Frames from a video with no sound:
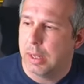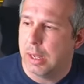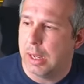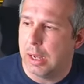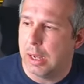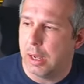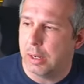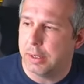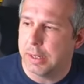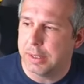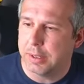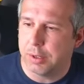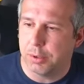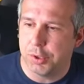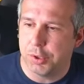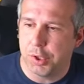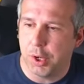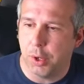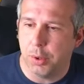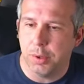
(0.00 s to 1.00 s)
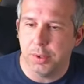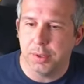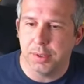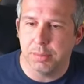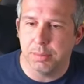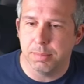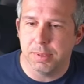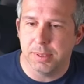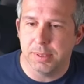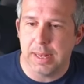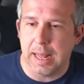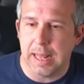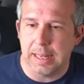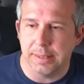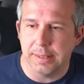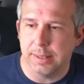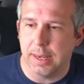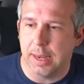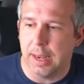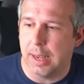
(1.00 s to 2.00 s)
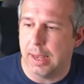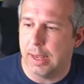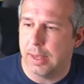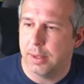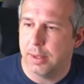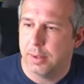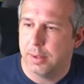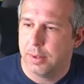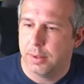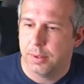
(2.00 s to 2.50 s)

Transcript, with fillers: I guess I'll show you some stats here.